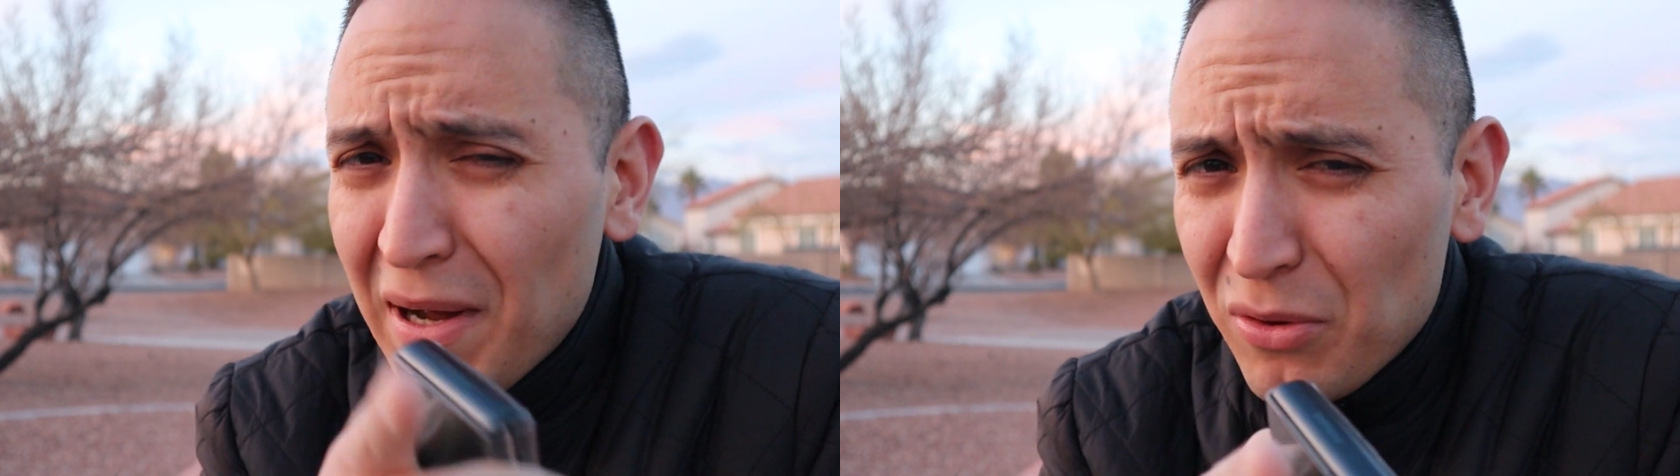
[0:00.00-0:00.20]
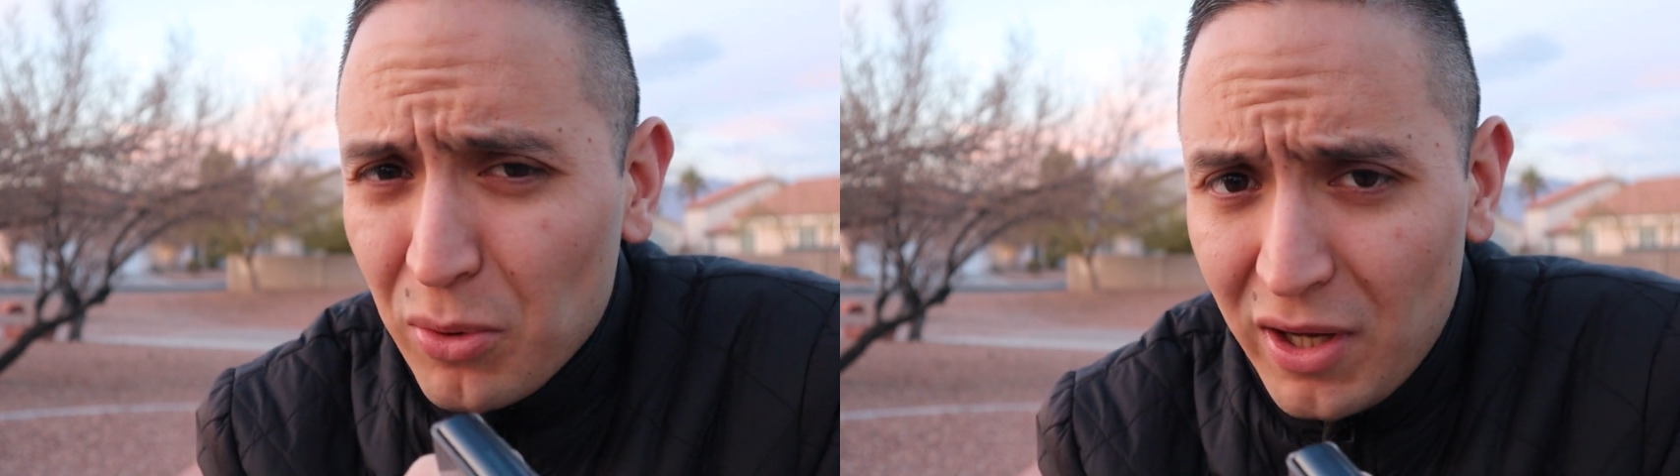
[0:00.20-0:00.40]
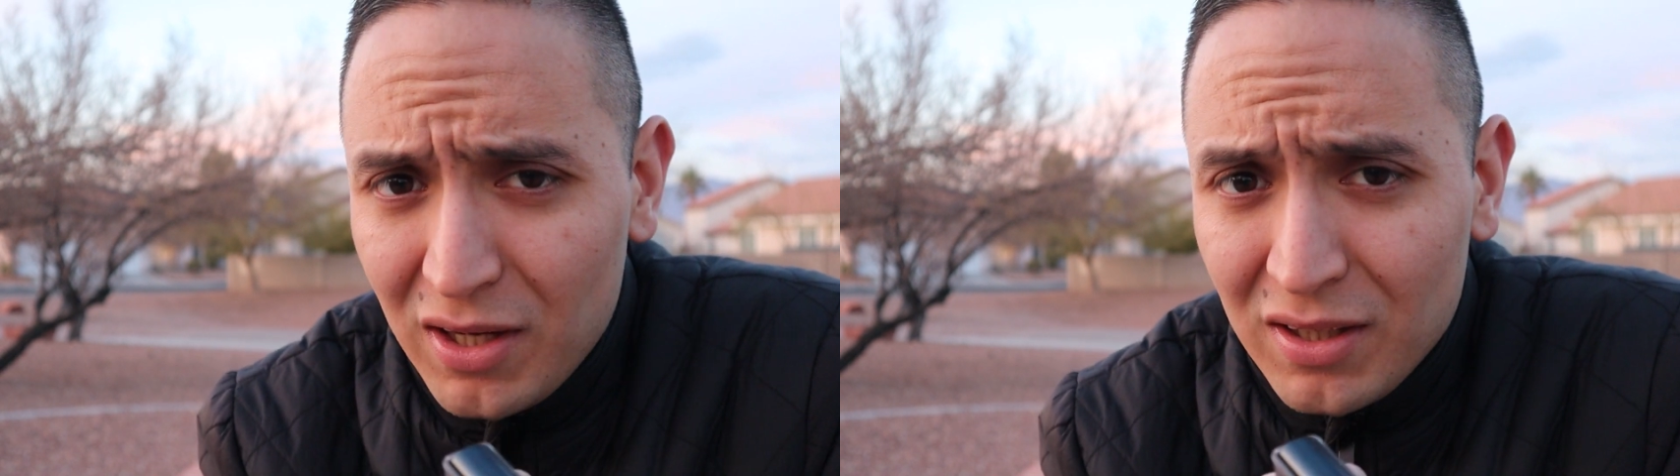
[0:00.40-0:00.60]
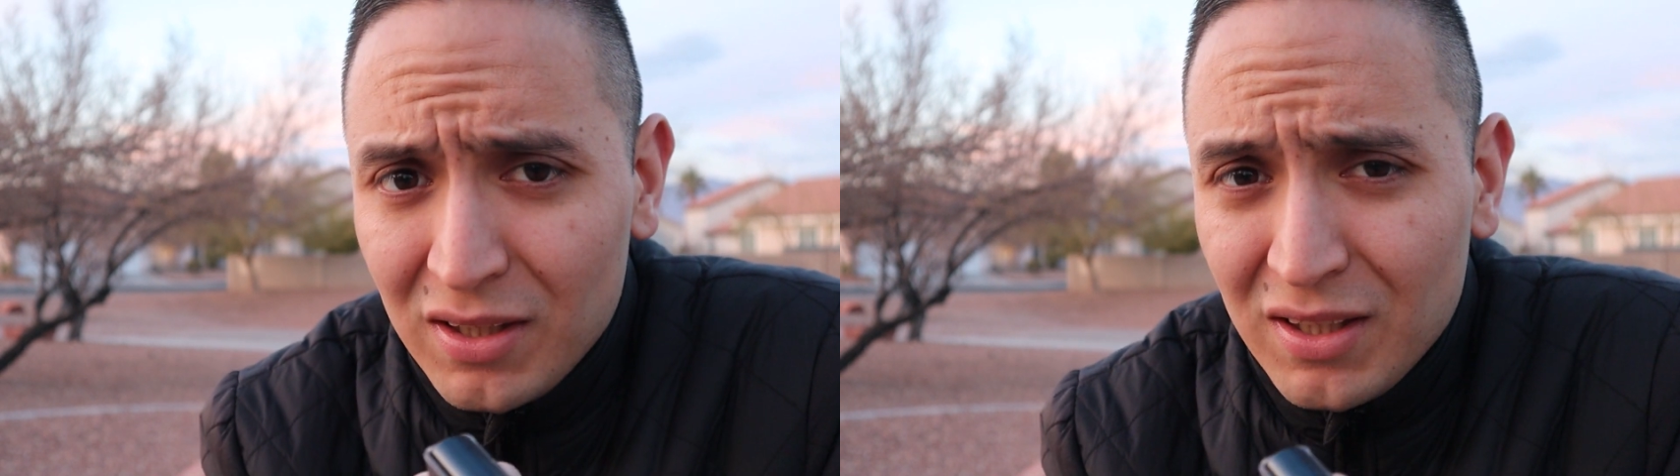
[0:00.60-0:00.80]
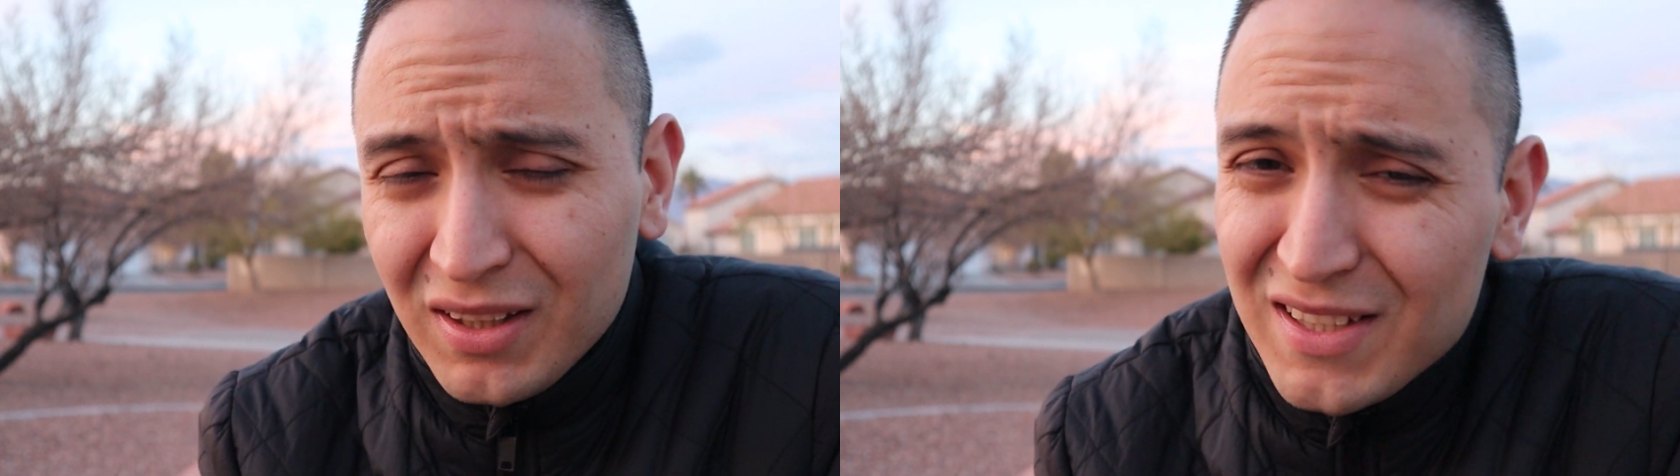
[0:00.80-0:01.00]
By the way,
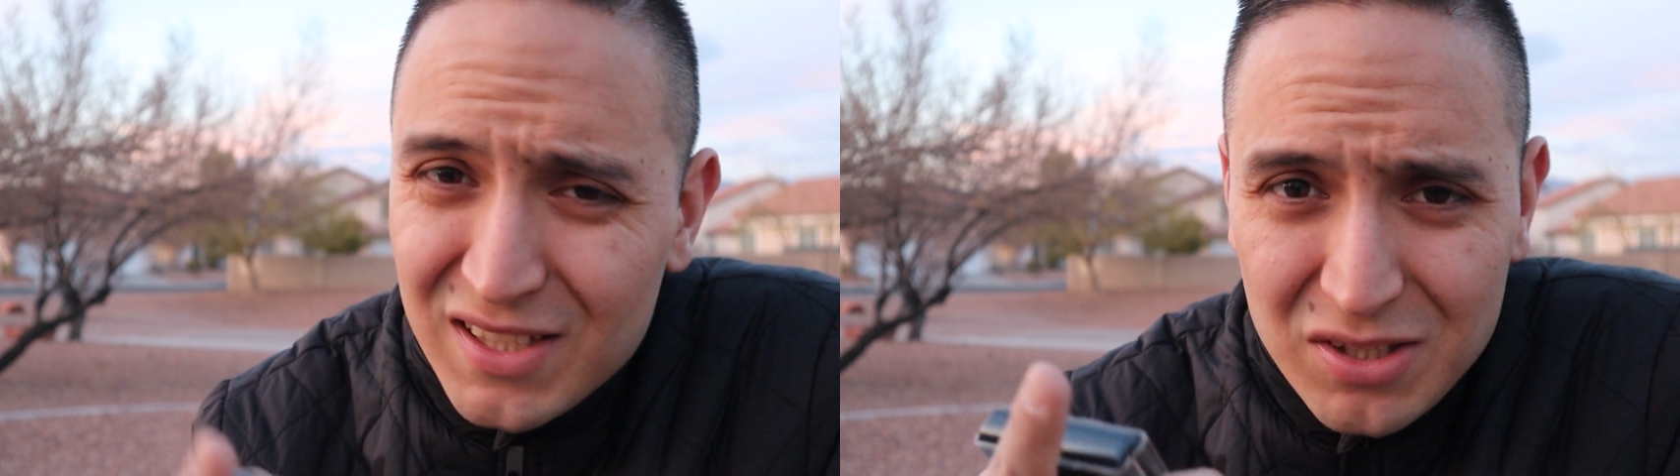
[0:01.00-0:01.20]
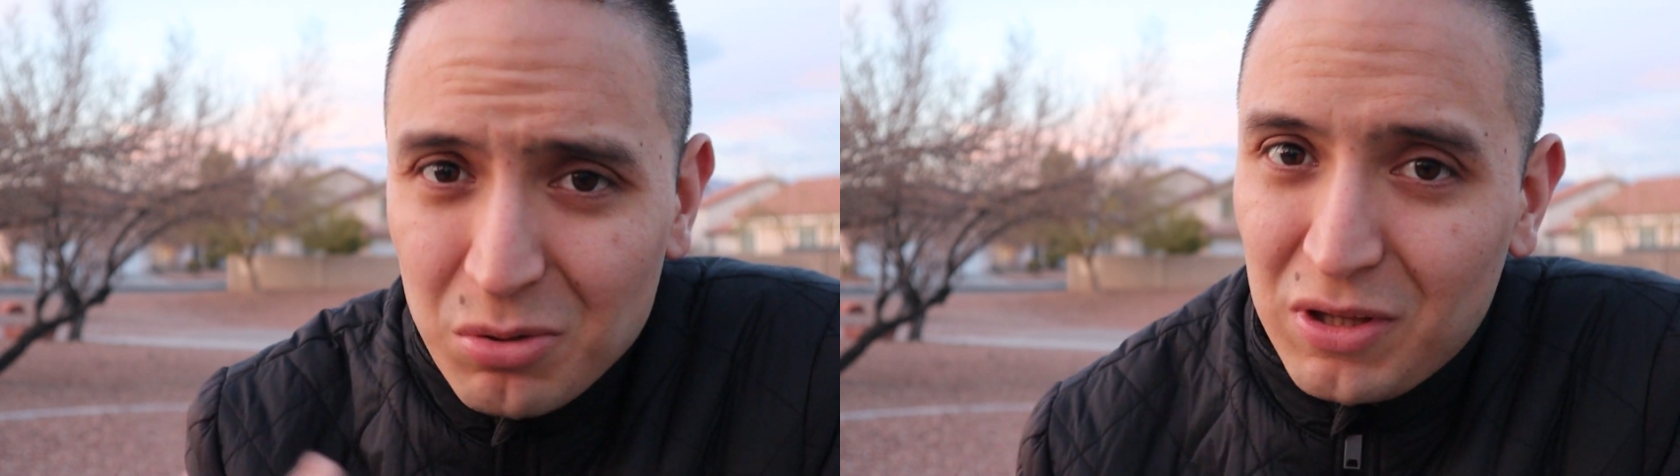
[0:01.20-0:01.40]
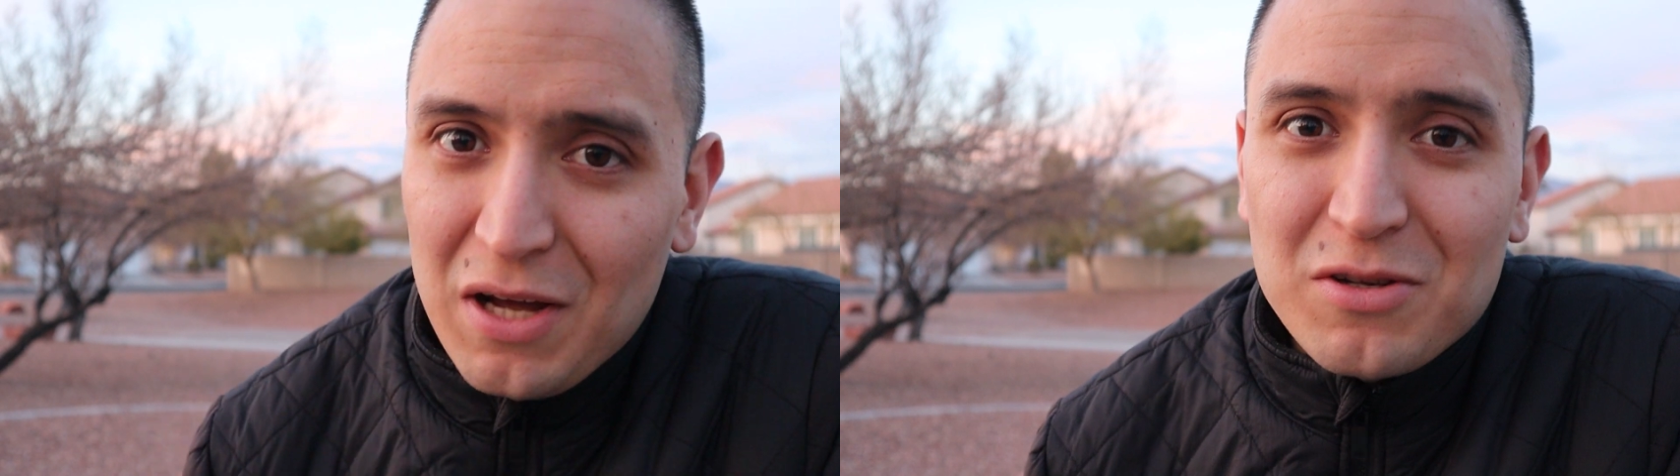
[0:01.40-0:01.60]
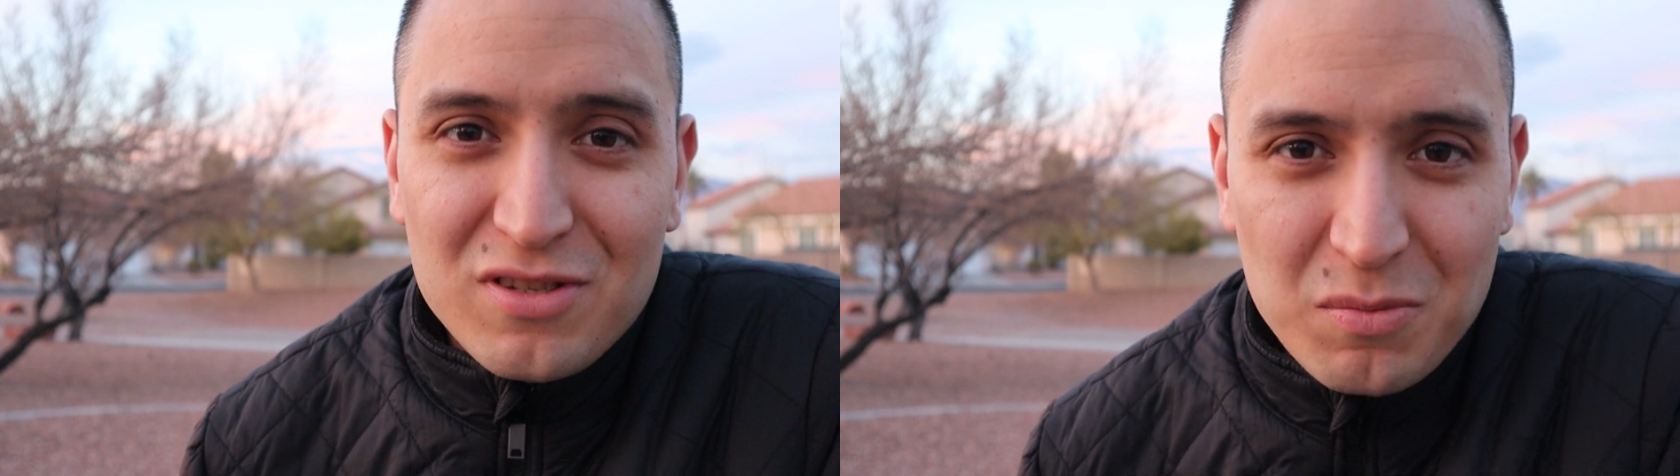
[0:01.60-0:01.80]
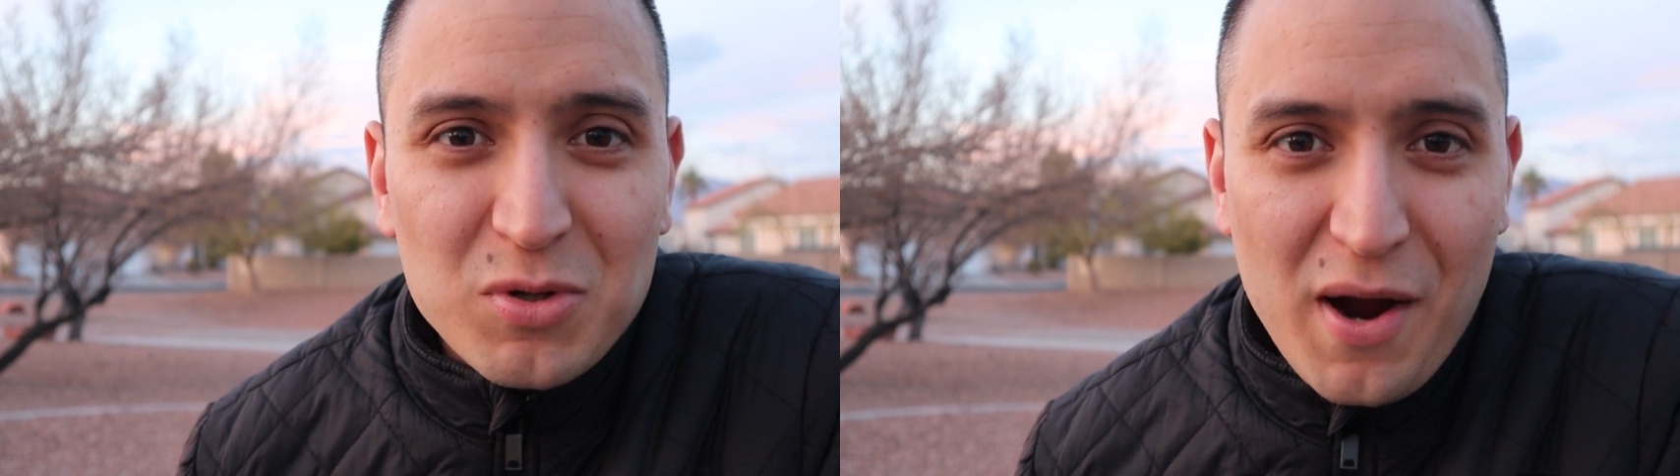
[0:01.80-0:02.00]
let's get to 1,000
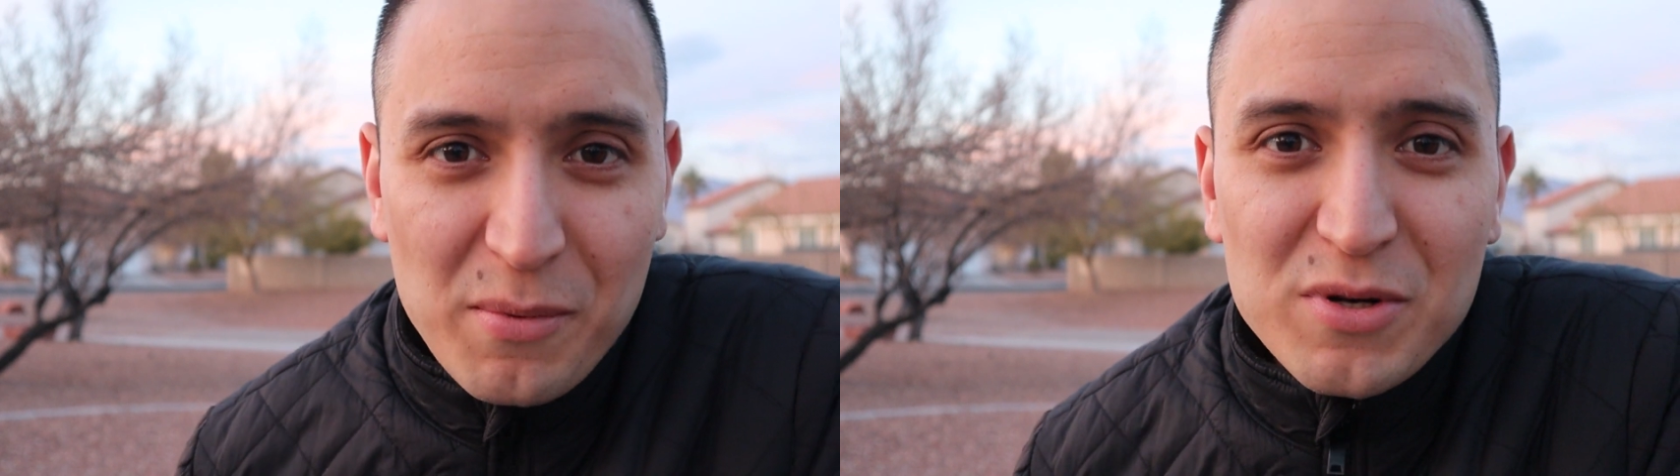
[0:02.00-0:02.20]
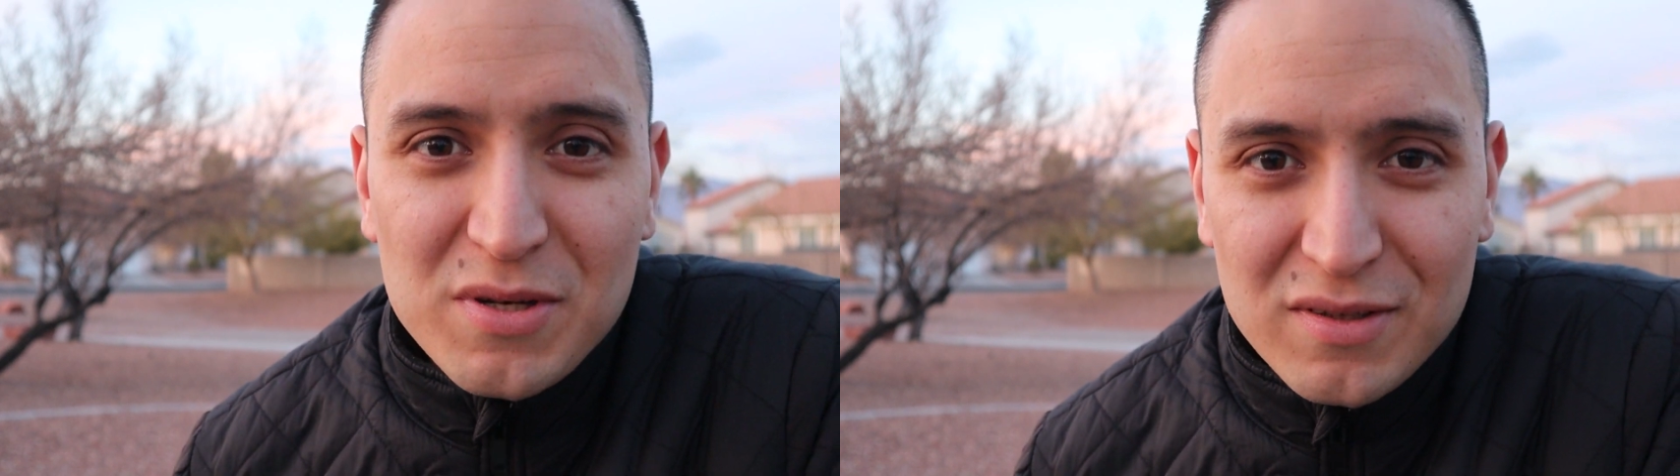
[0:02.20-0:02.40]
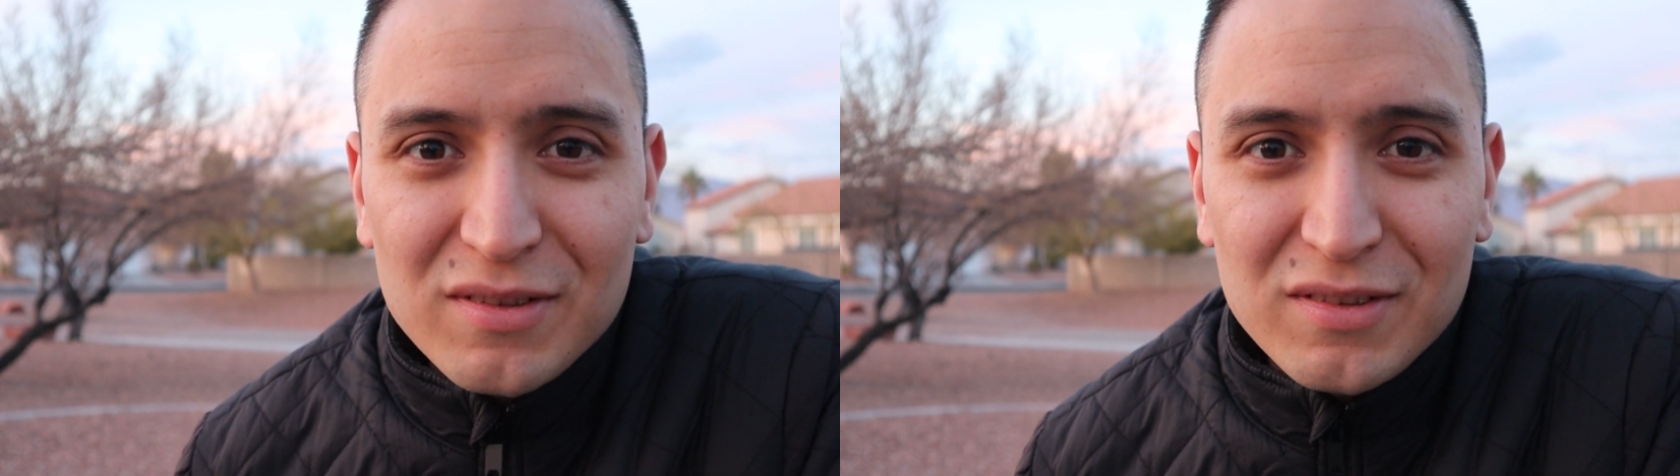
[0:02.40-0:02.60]
subscribers.